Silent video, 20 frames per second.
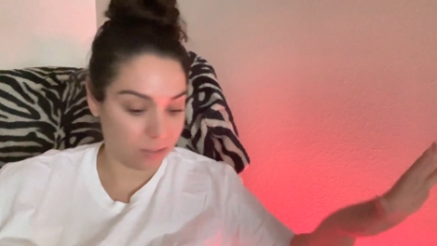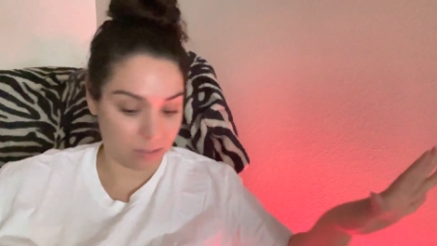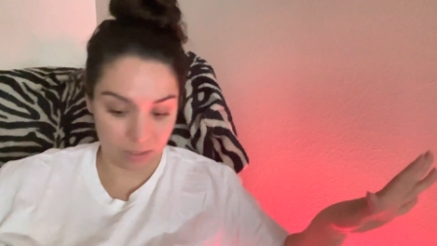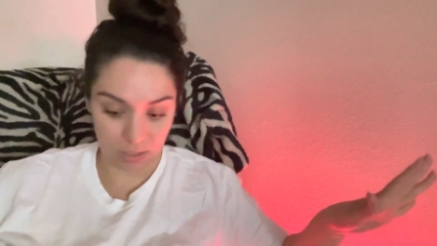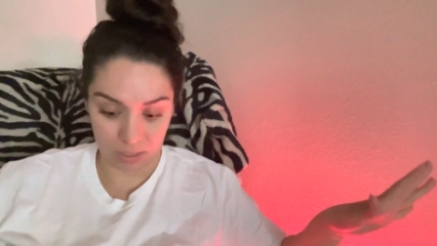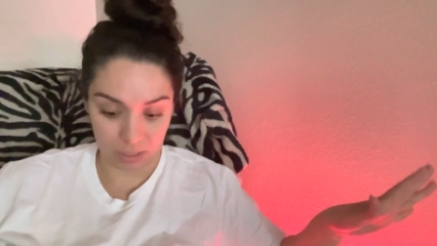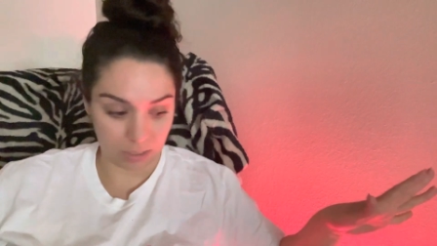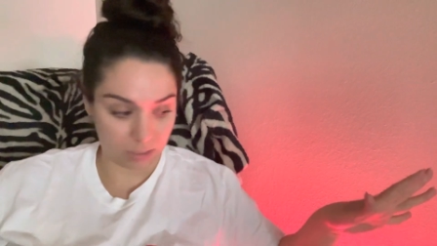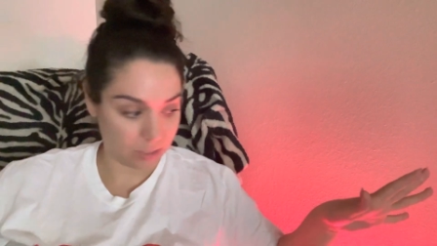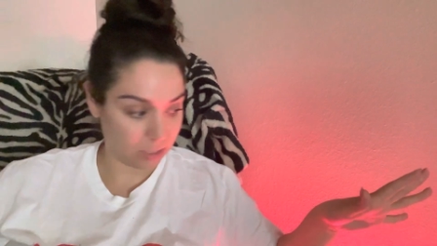
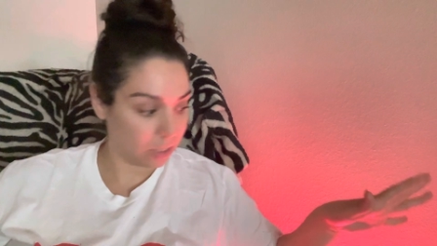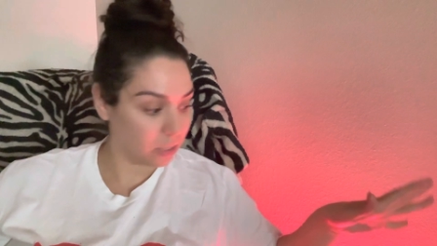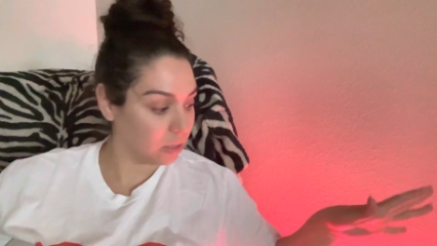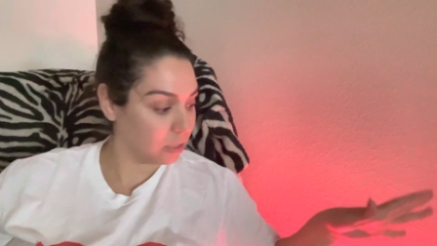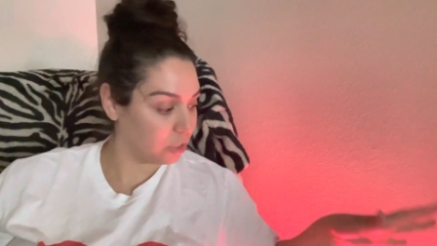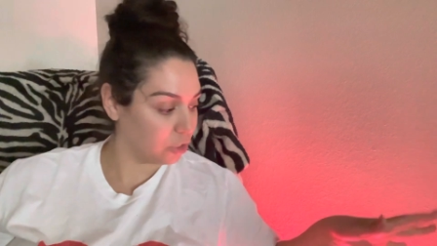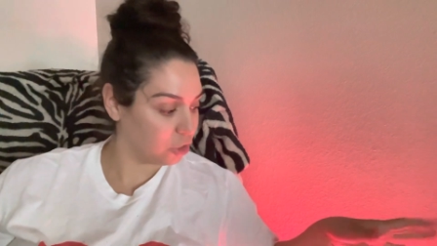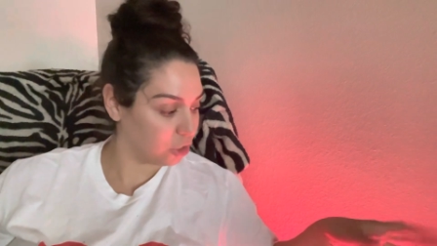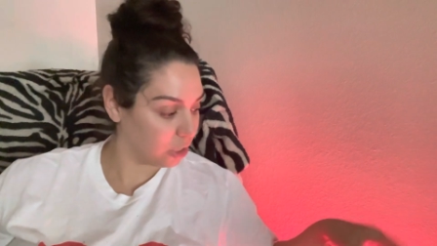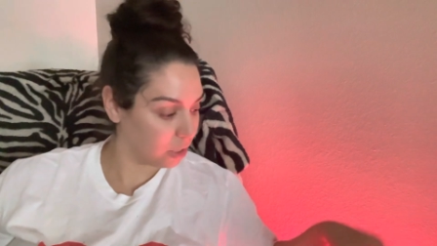and it's like
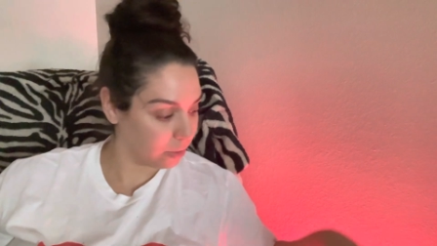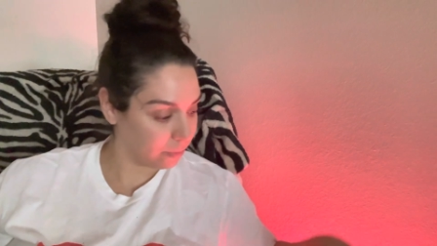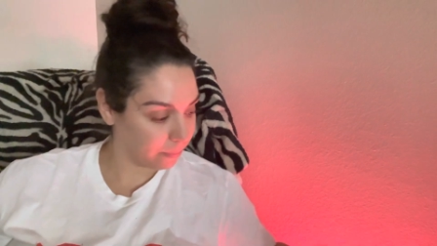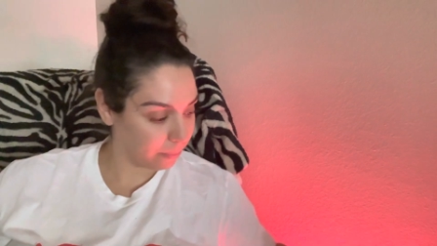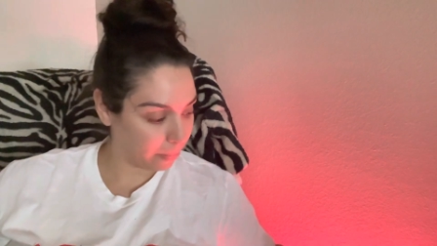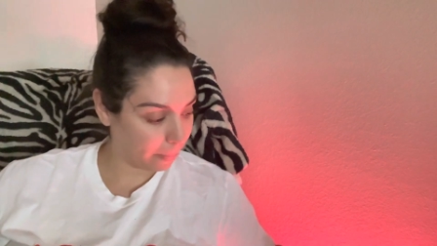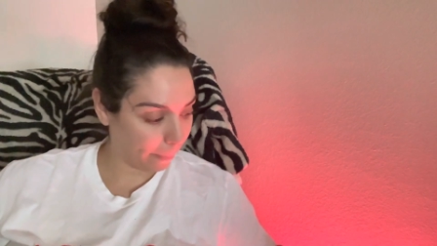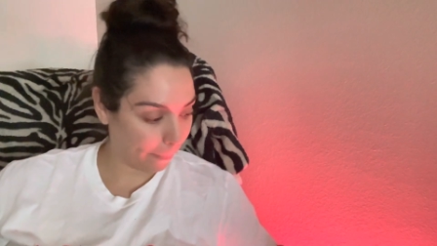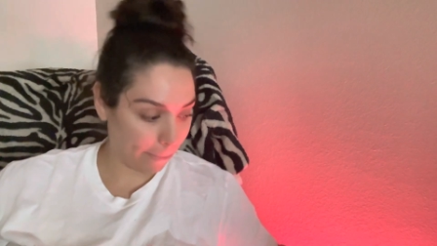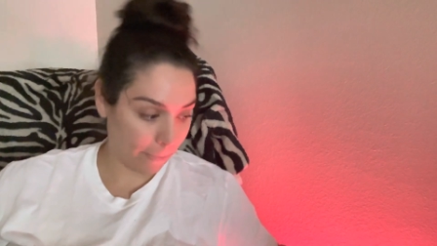legit,
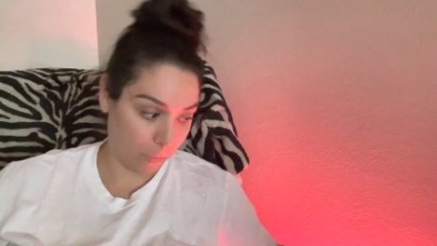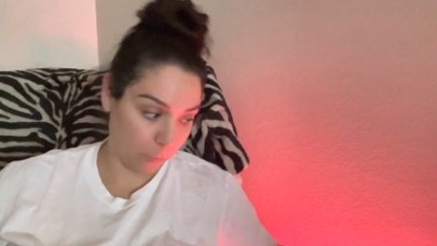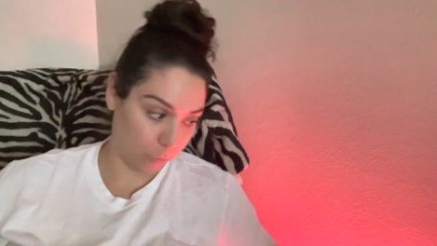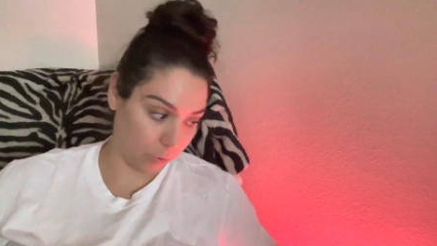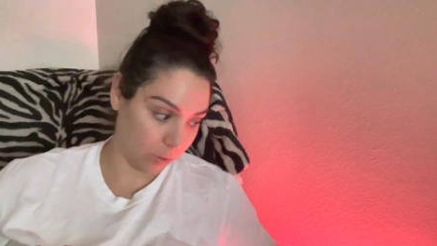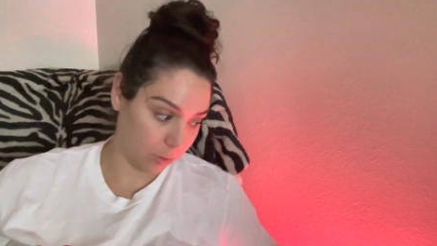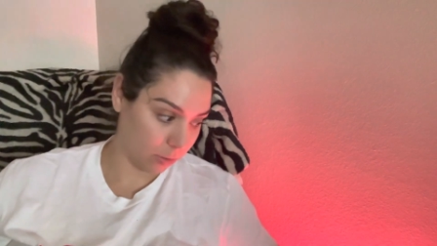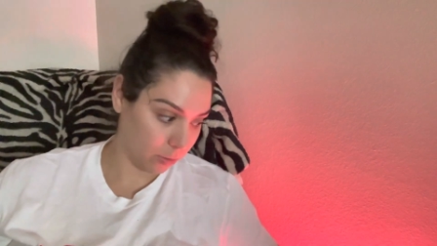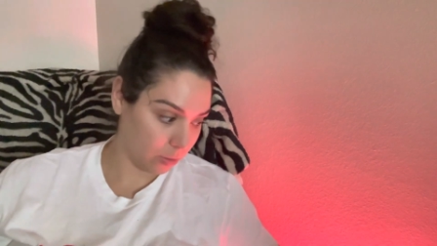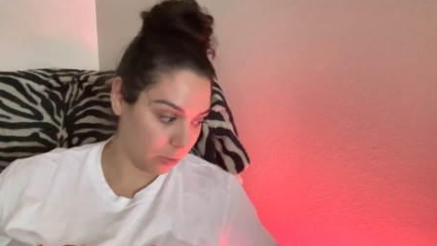
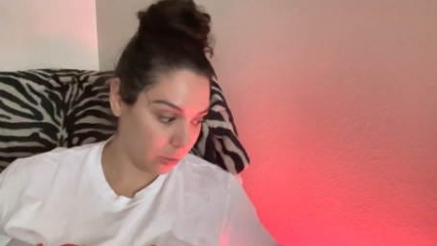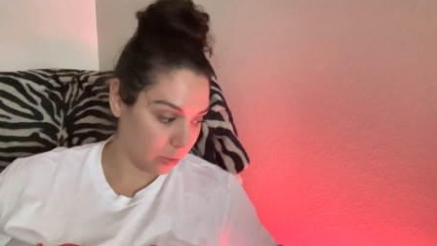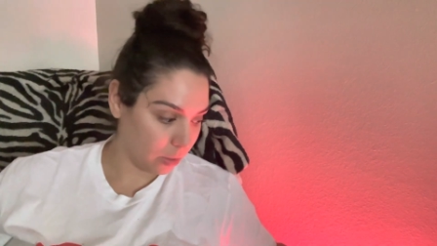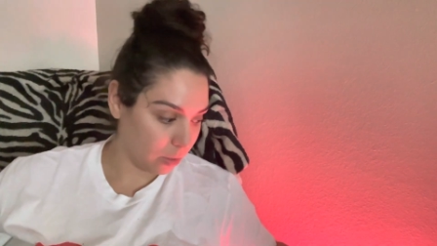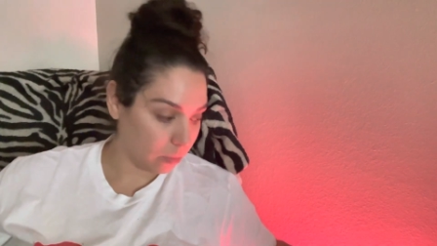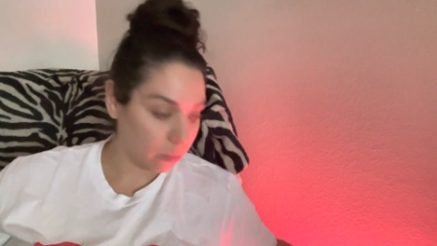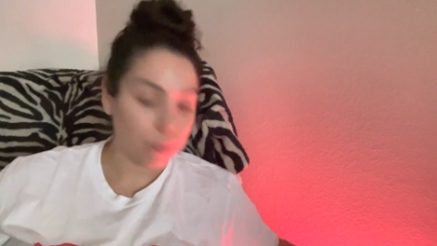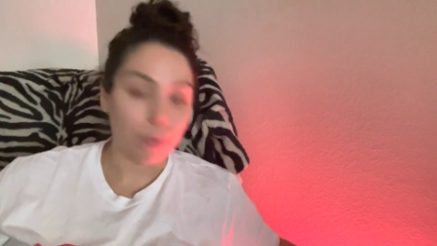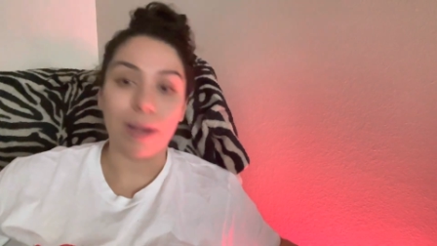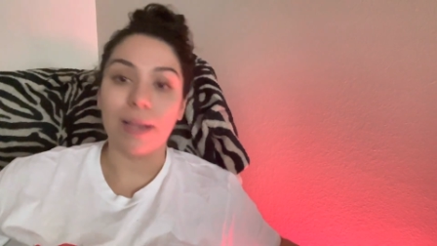we're
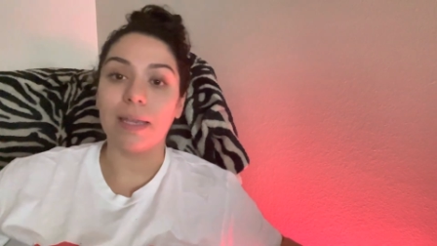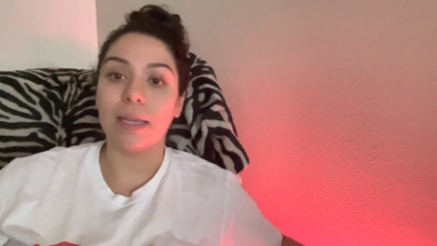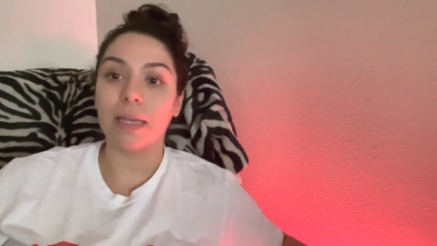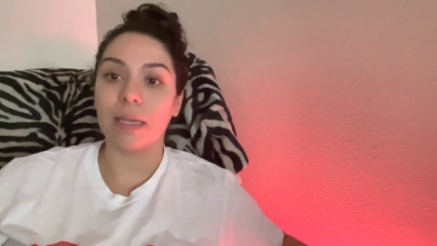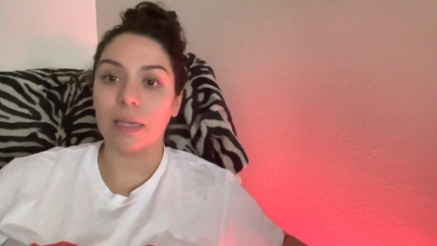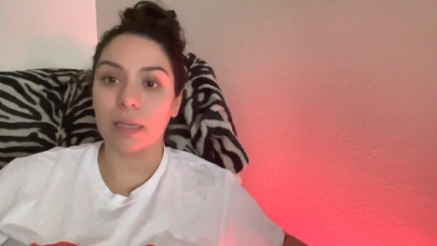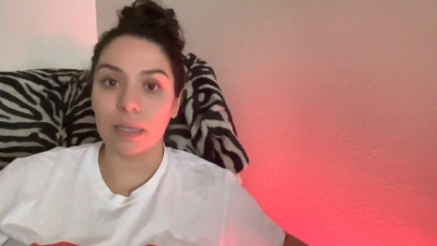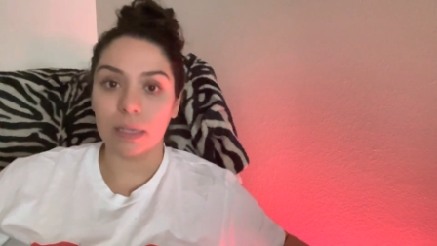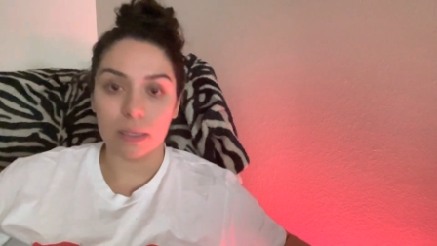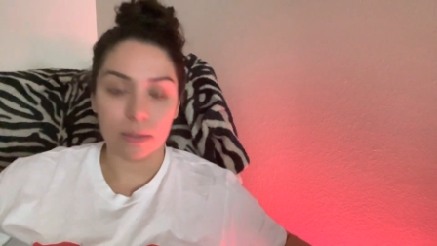
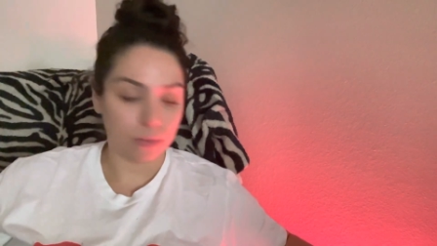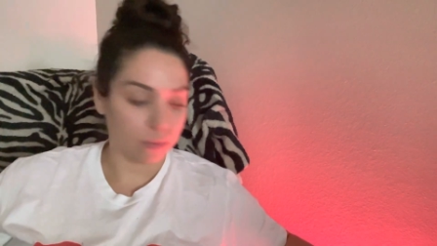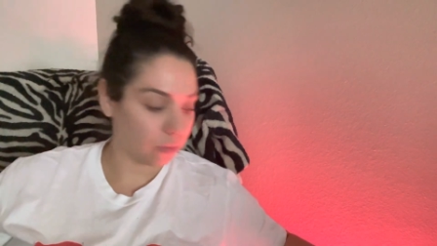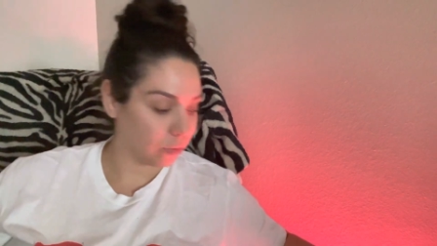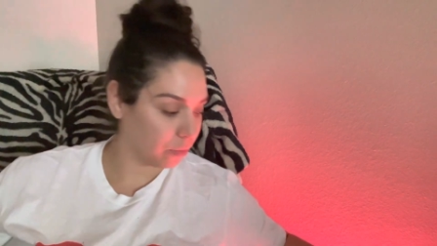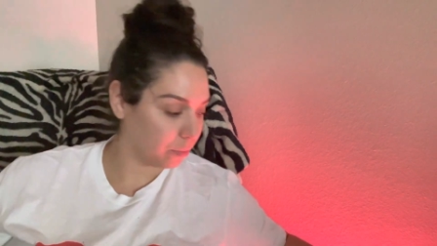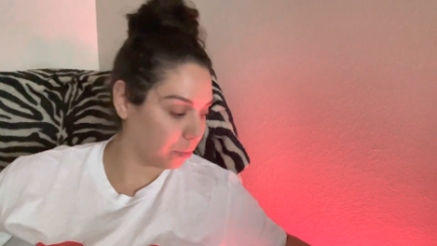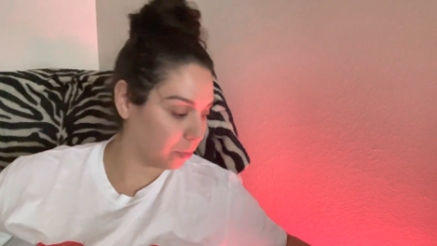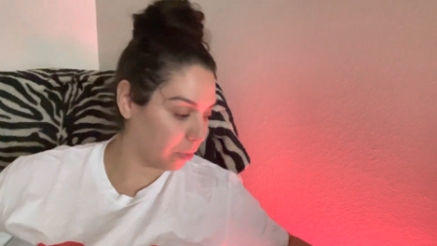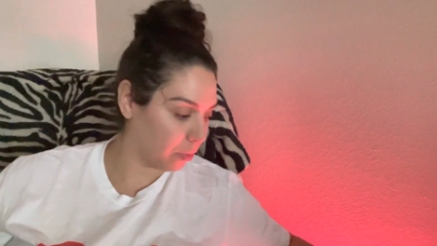breaking,
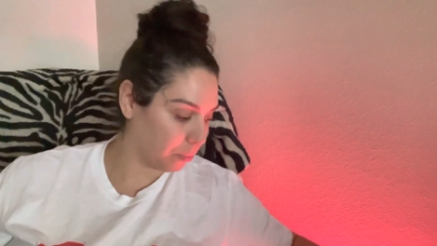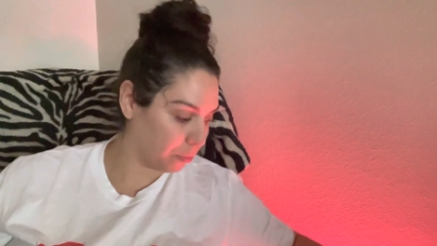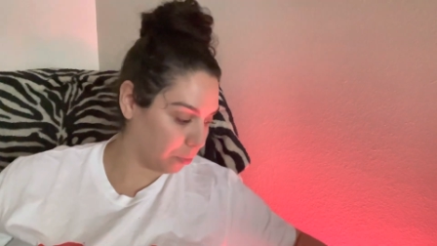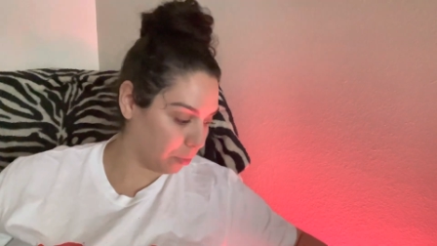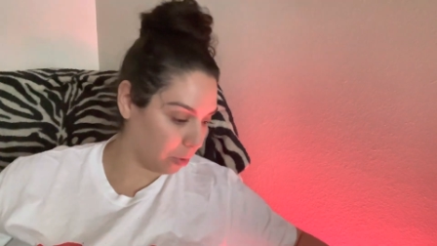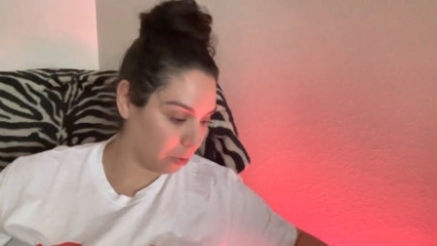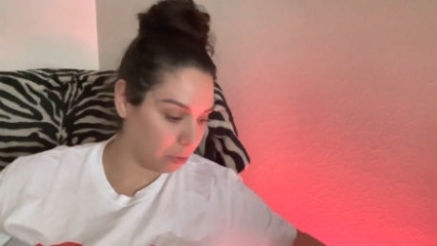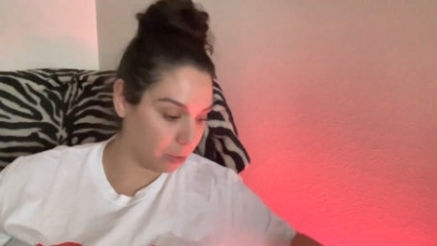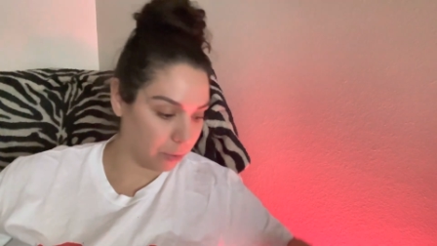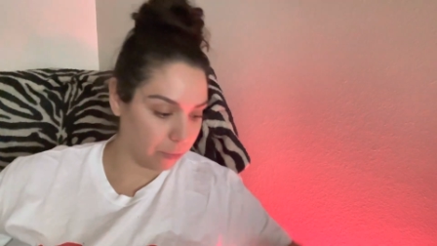we're
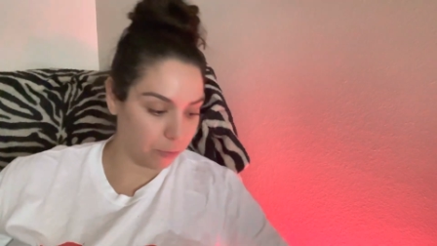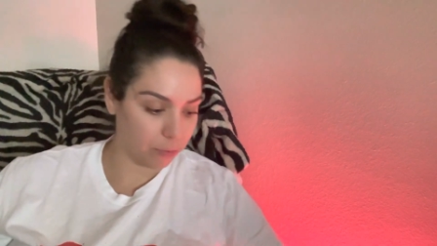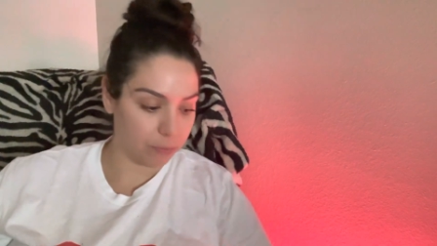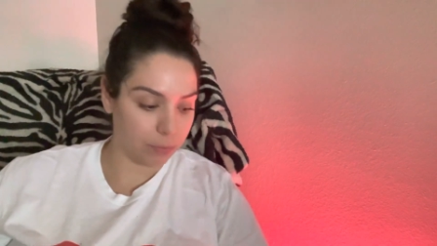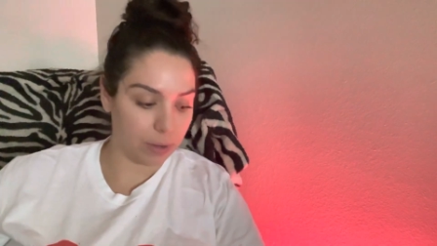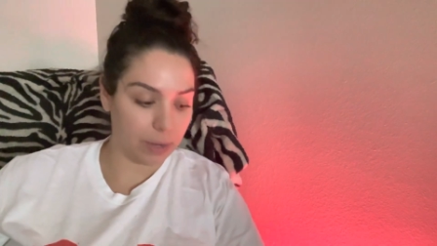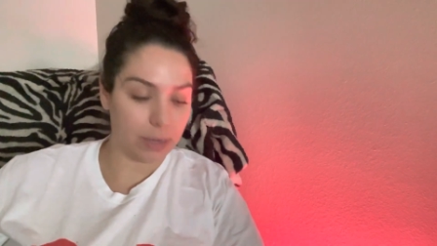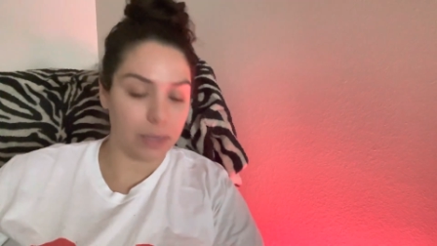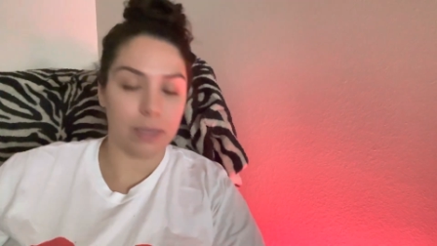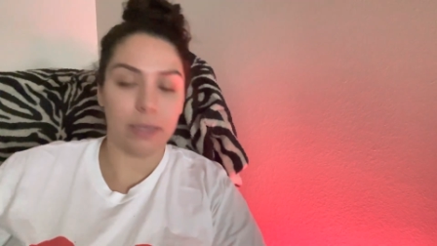broken, we're
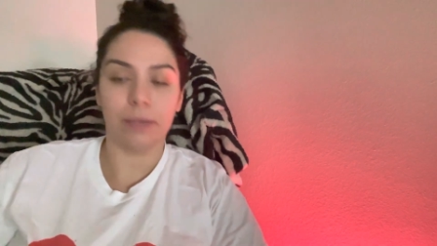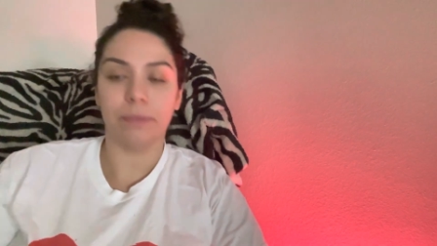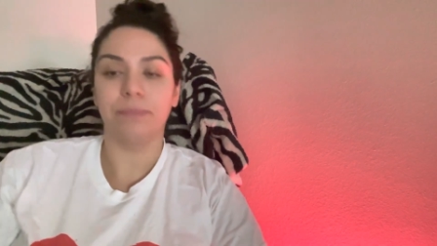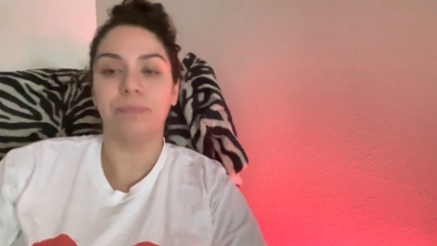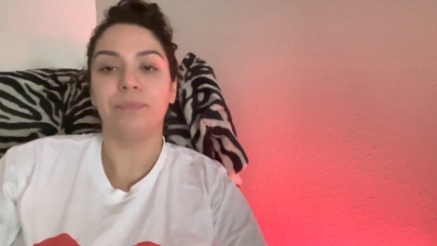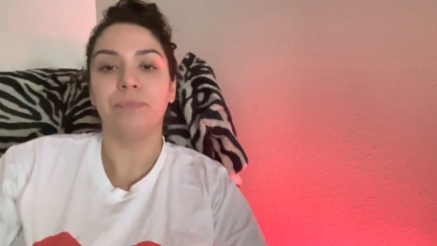breaking,